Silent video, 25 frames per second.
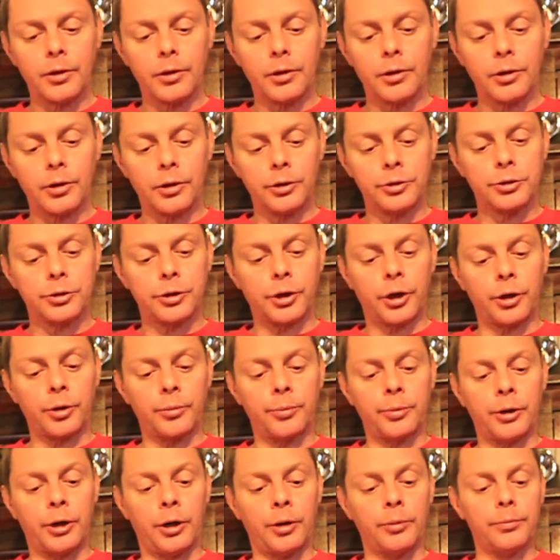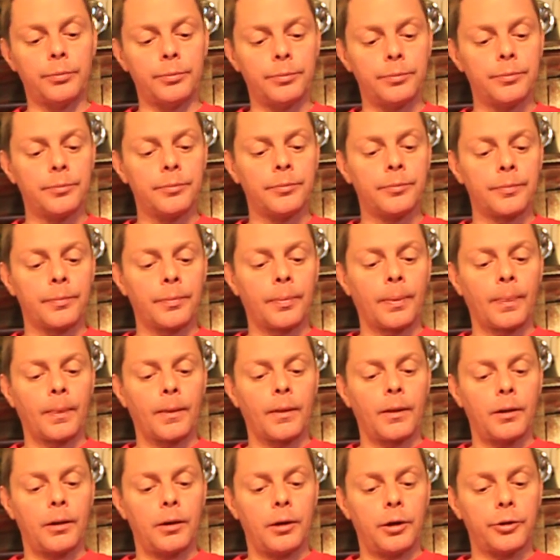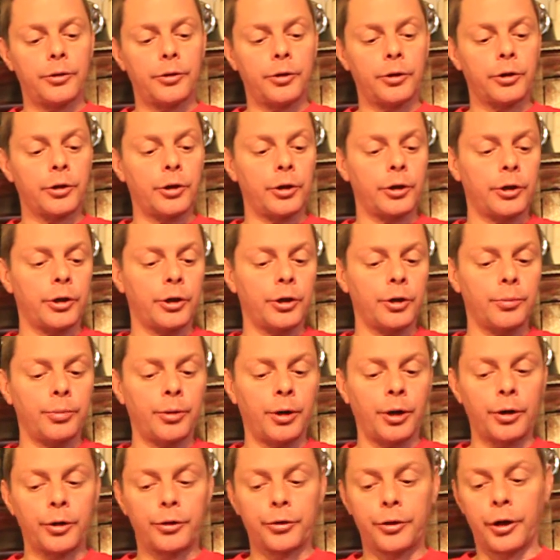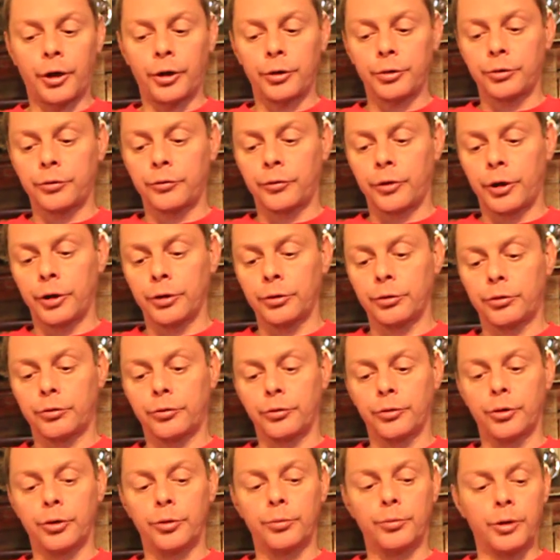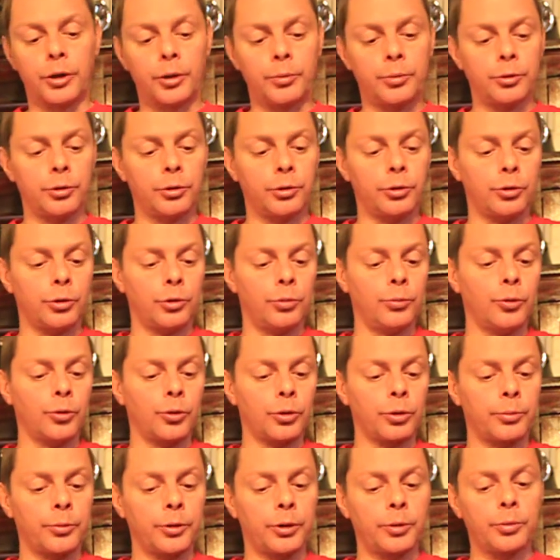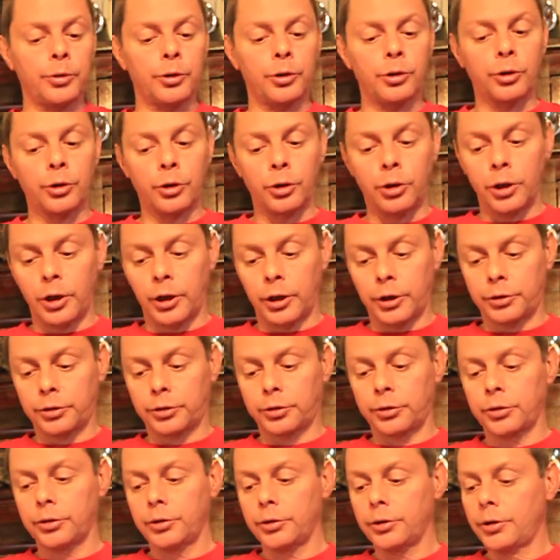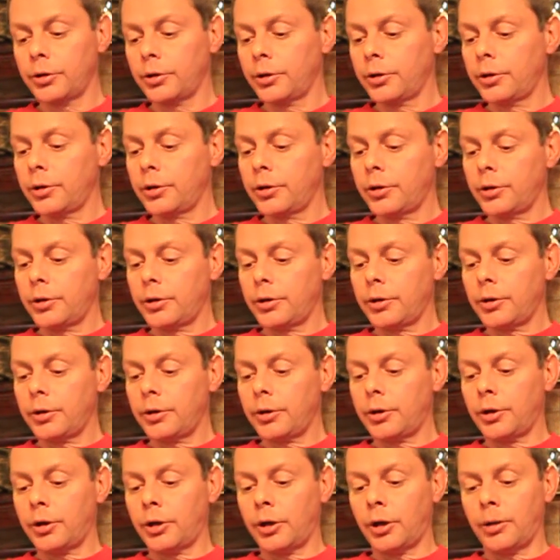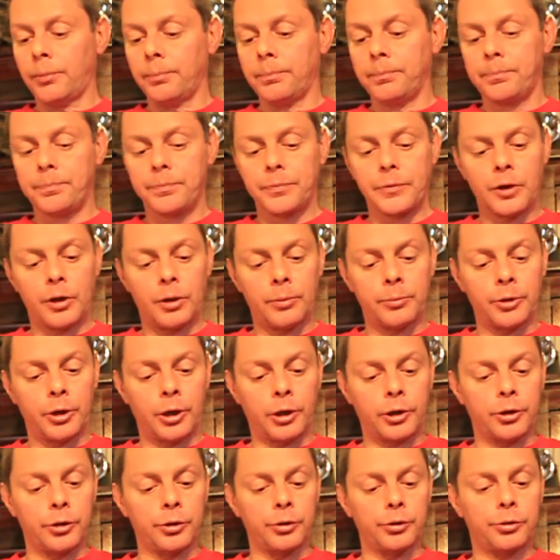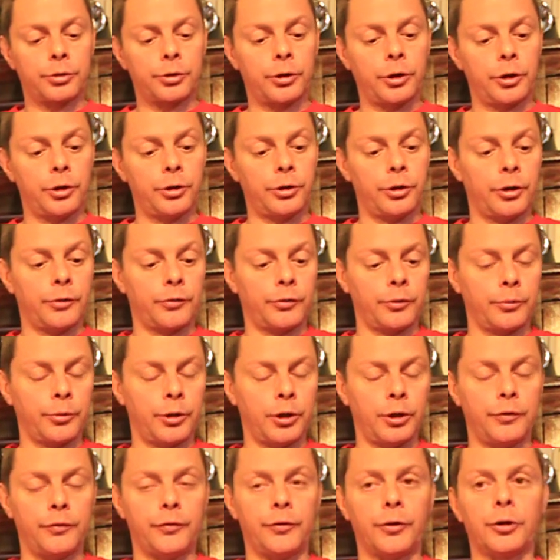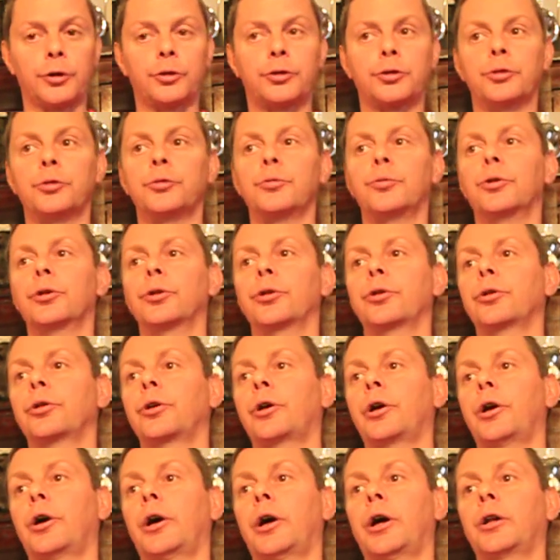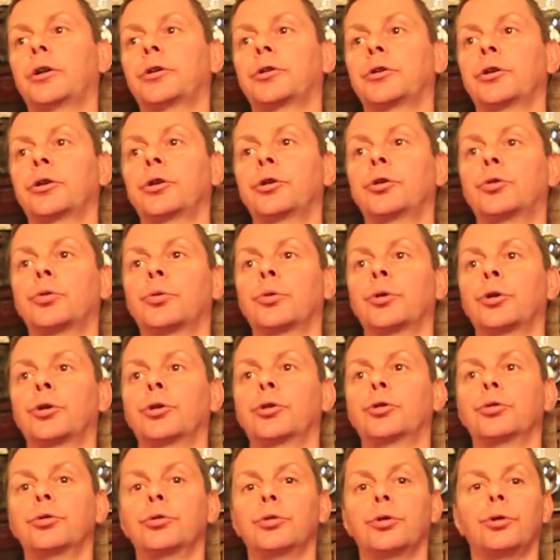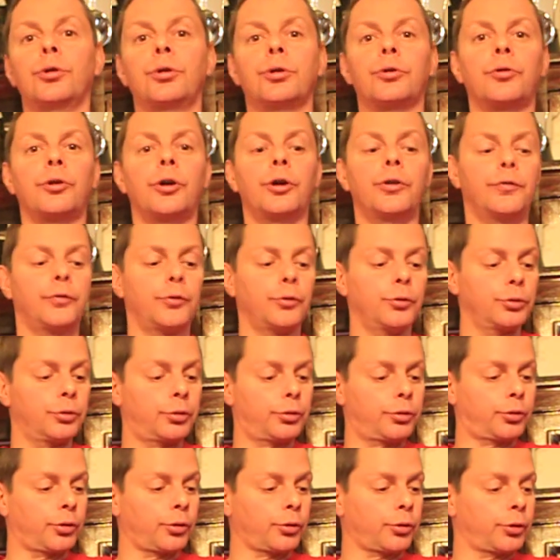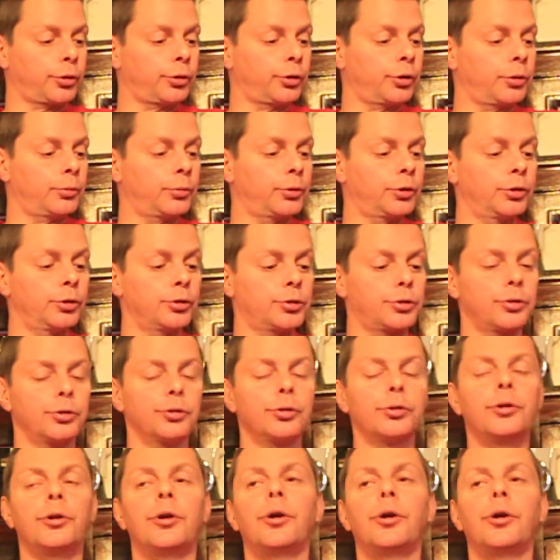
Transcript: I shot about, I think I got about 1,000 rounds through it, maybe a little more, maybe a little less. I'm not going to say it never malfunctioned. As any 22 long rifle, it's dirty ammunition,